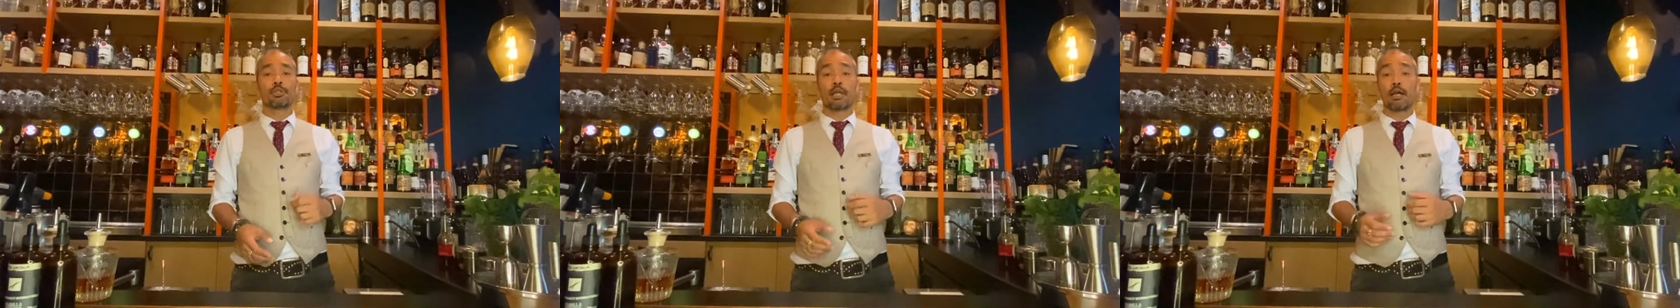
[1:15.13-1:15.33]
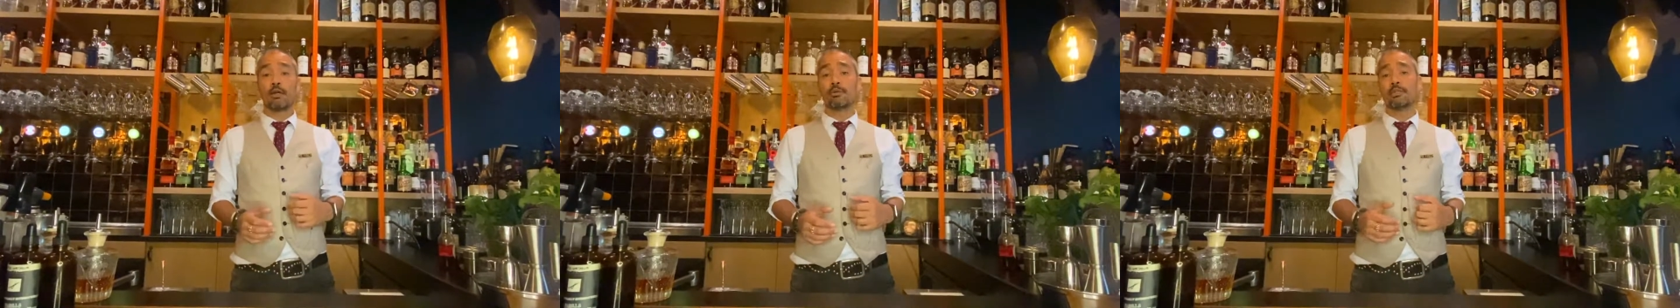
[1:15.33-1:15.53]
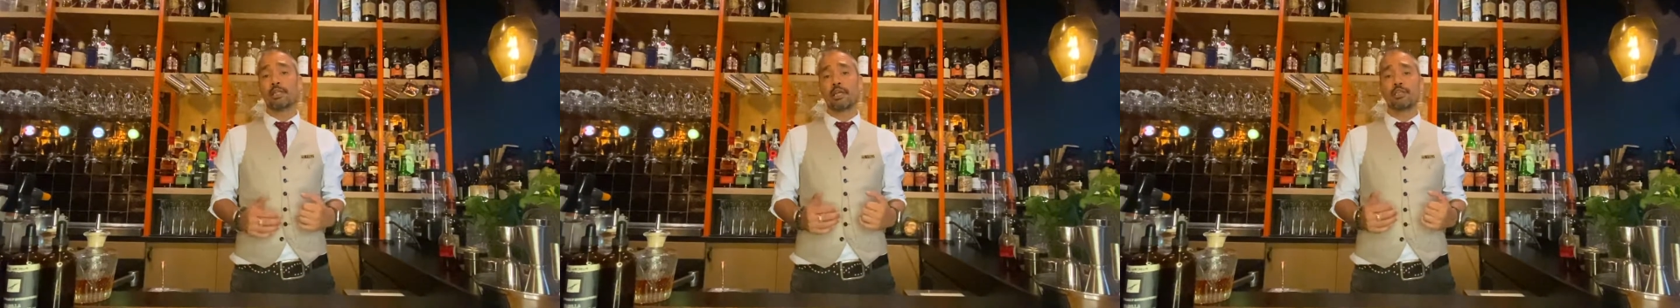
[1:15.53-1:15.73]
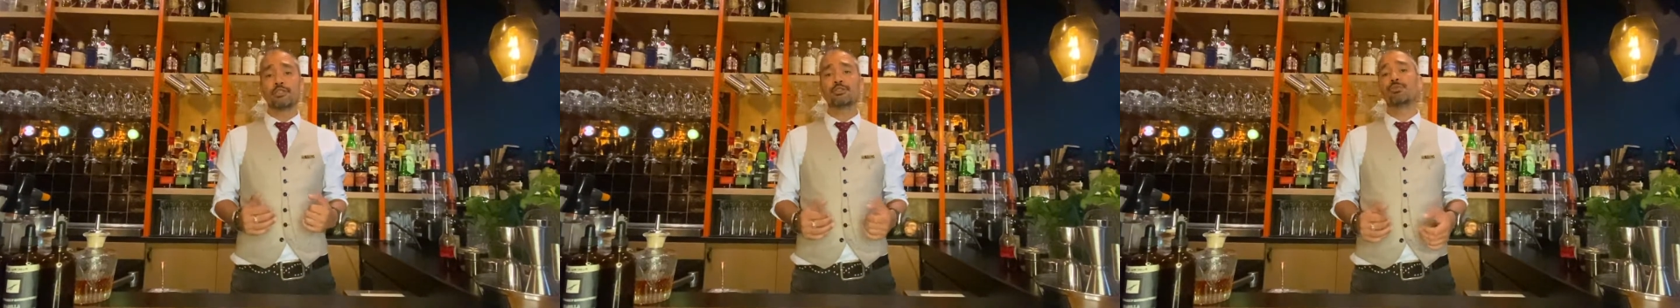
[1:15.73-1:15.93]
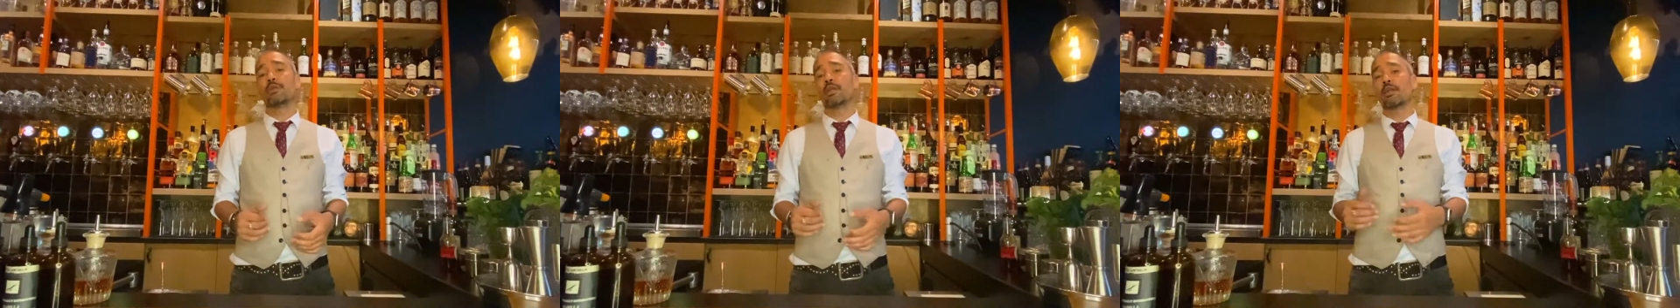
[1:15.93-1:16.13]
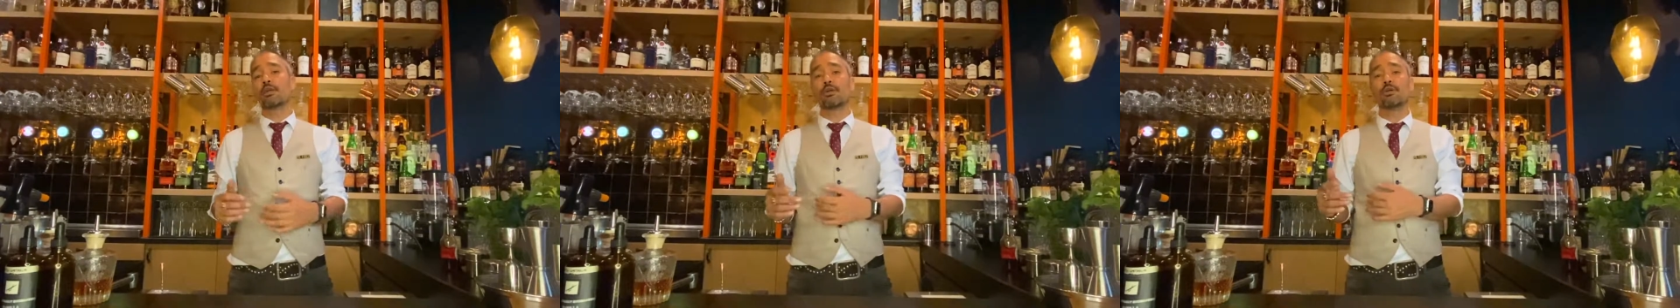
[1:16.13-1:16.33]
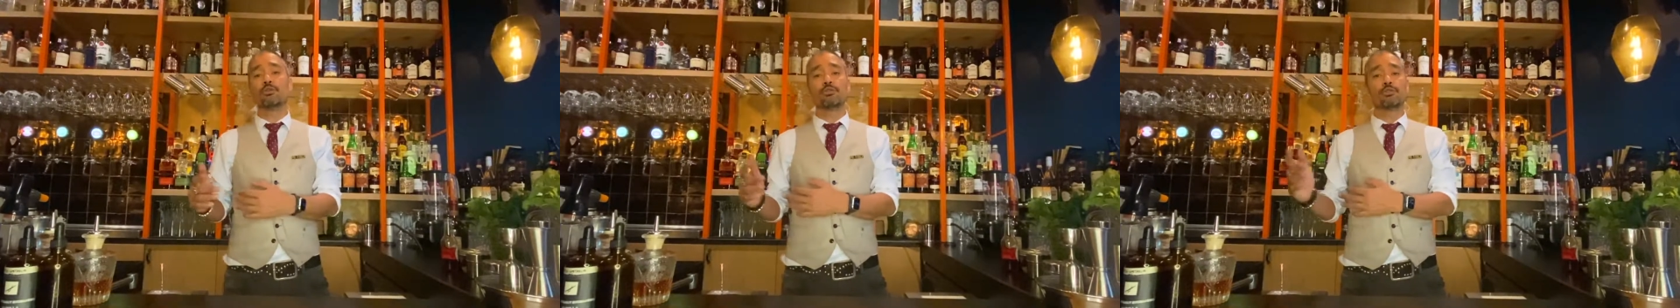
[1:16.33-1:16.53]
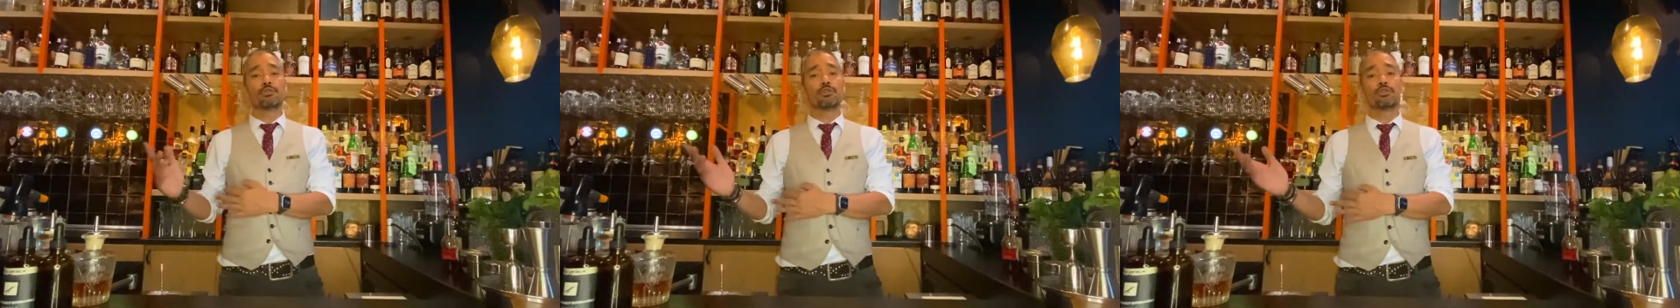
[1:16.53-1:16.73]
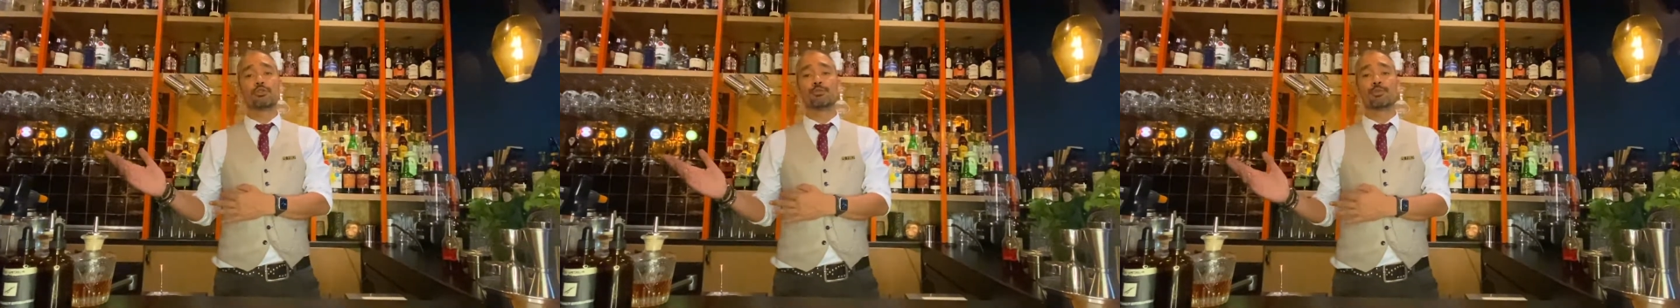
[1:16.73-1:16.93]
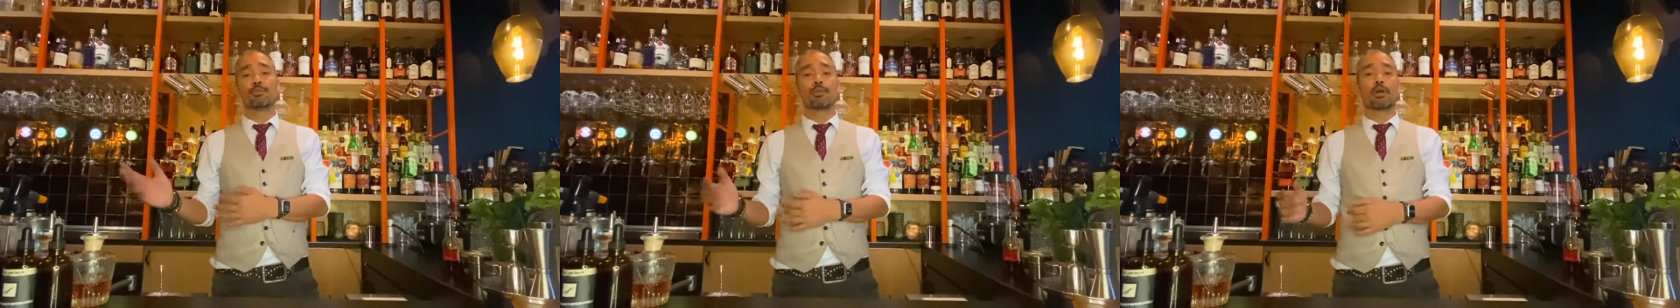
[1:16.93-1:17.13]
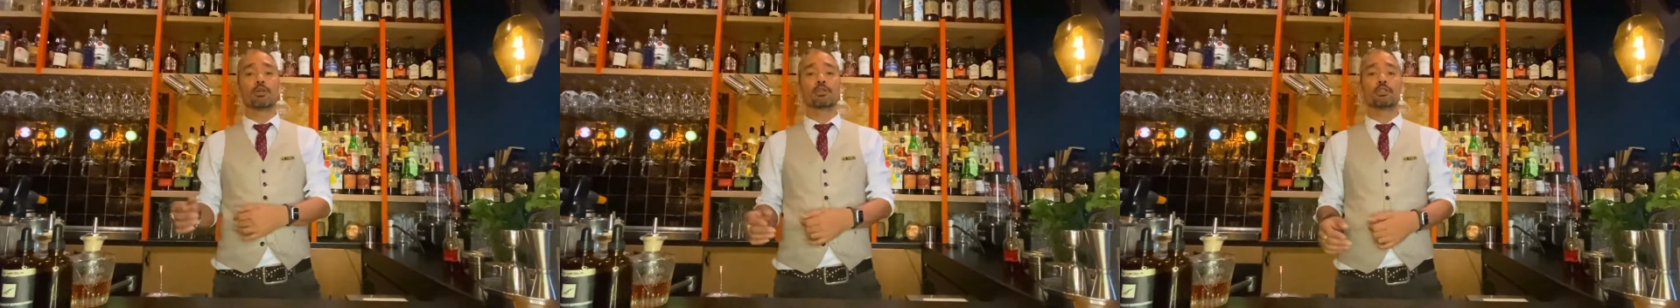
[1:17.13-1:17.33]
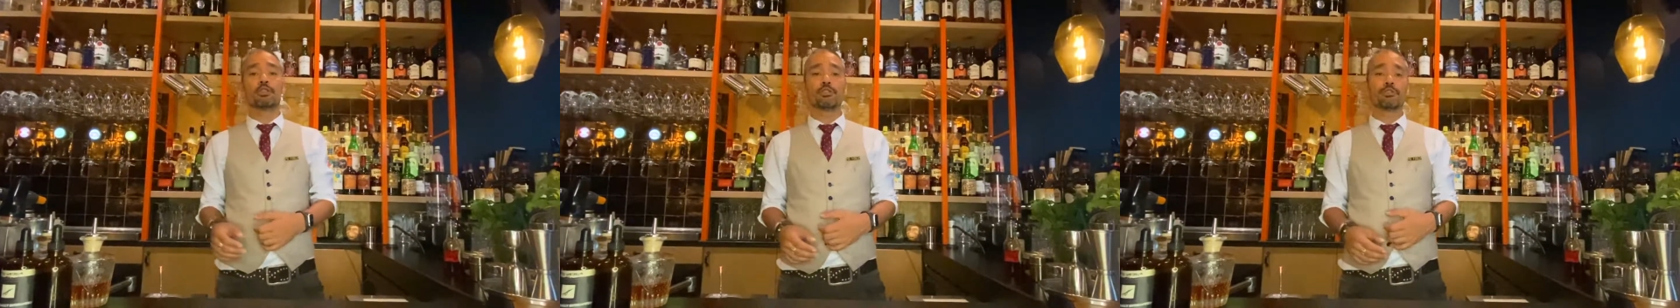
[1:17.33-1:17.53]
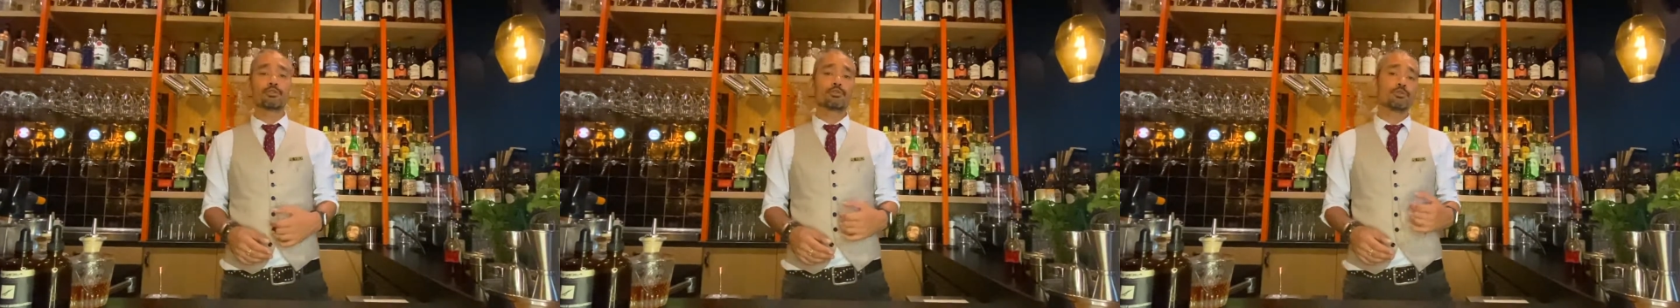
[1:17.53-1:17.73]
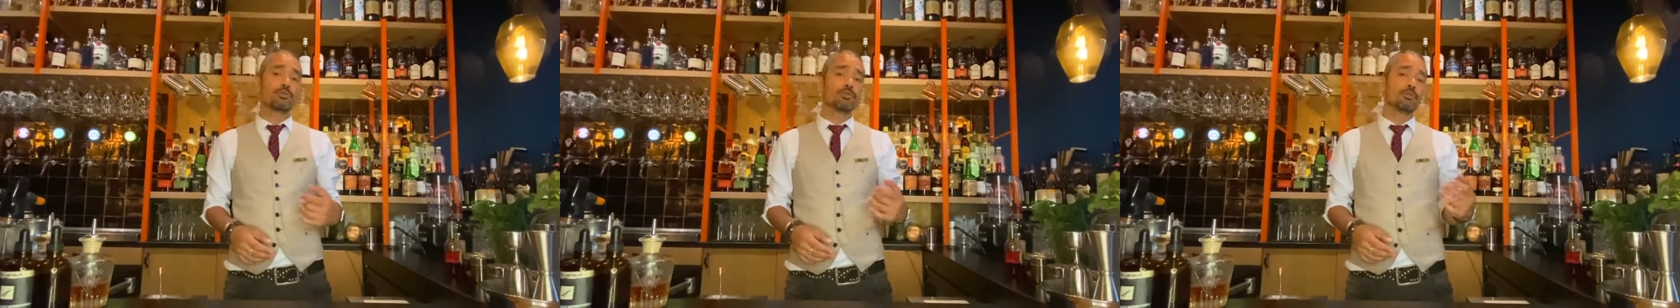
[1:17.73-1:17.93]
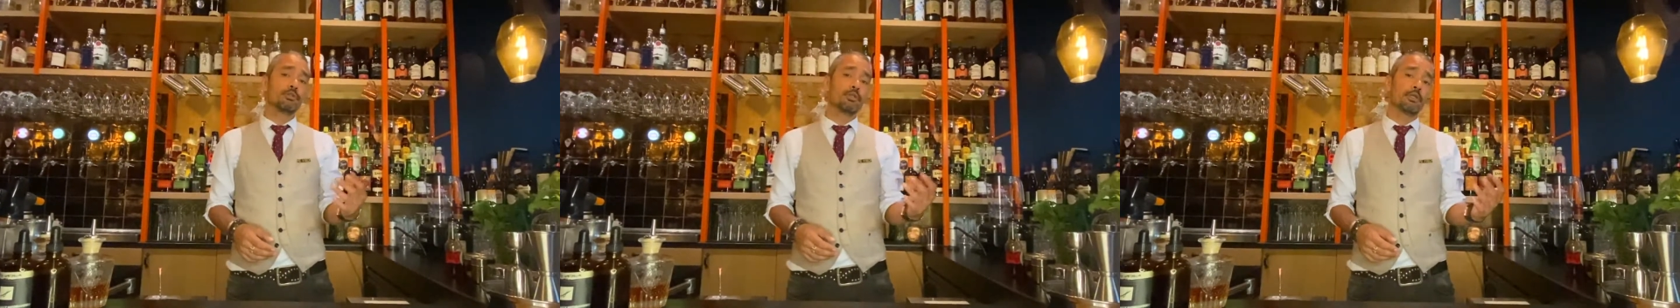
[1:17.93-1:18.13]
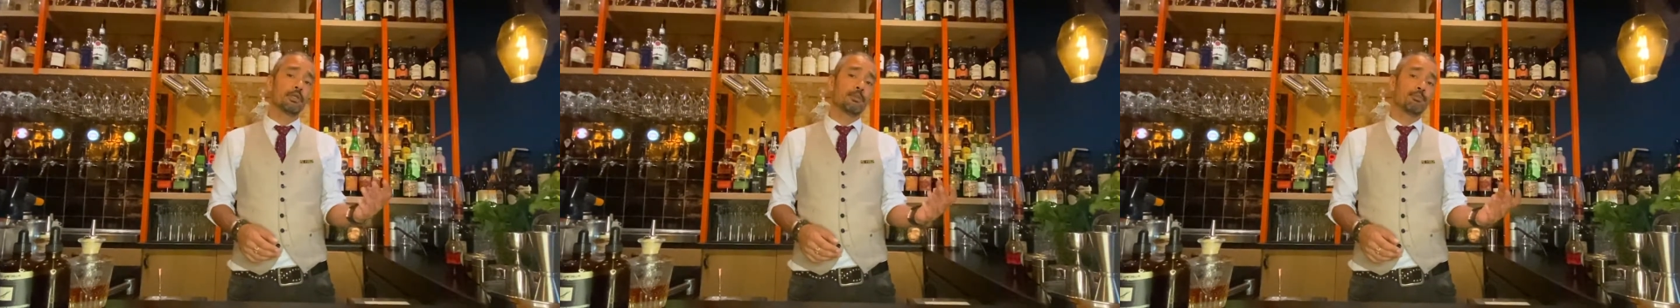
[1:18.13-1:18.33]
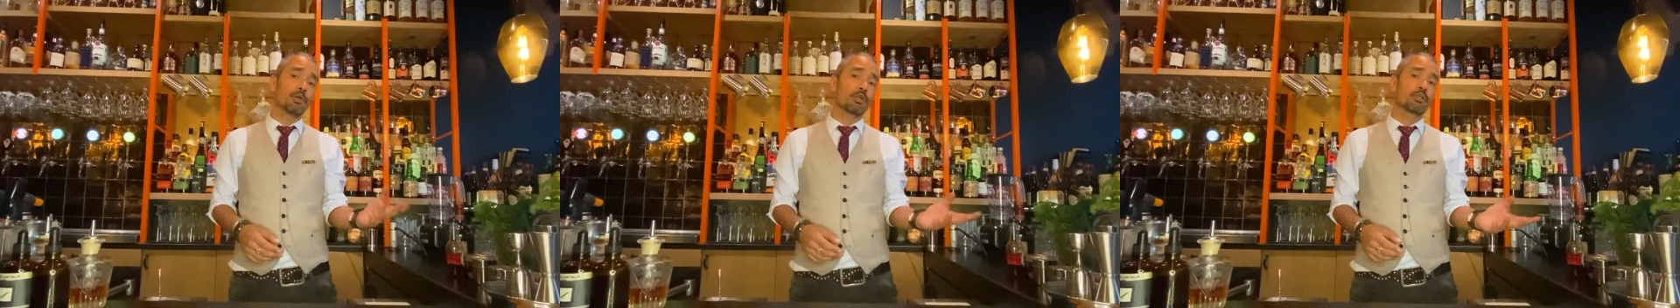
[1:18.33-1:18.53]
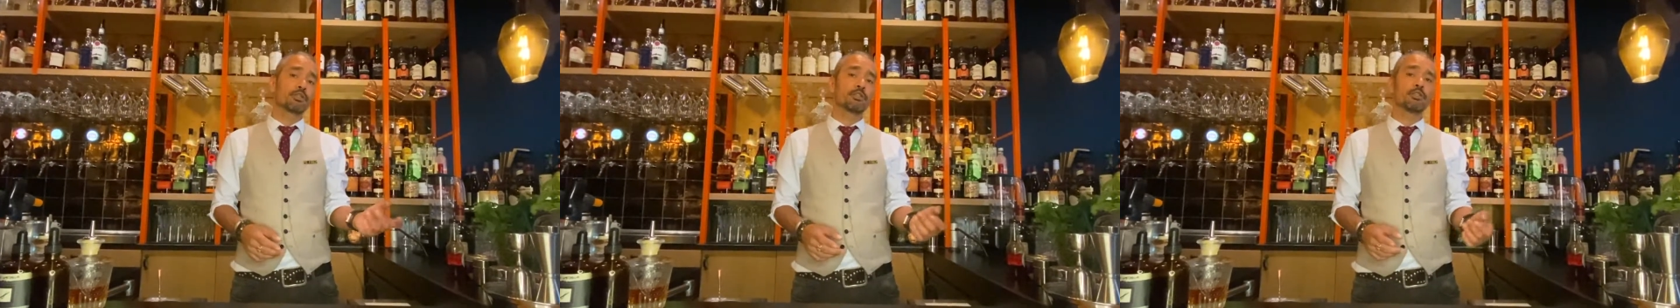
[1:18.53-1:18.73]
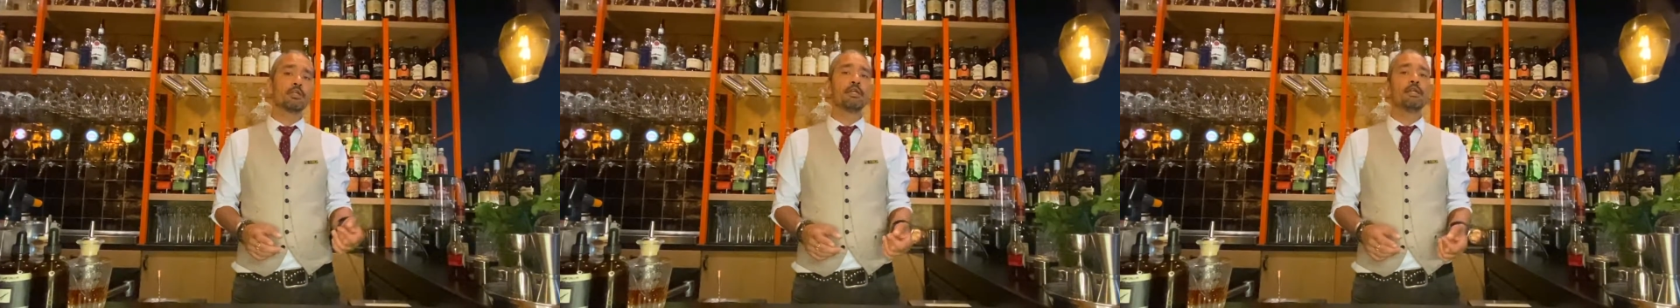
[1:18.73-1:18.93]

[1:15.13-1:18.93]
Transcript: Nowadays we can go to the supermarket, to the market,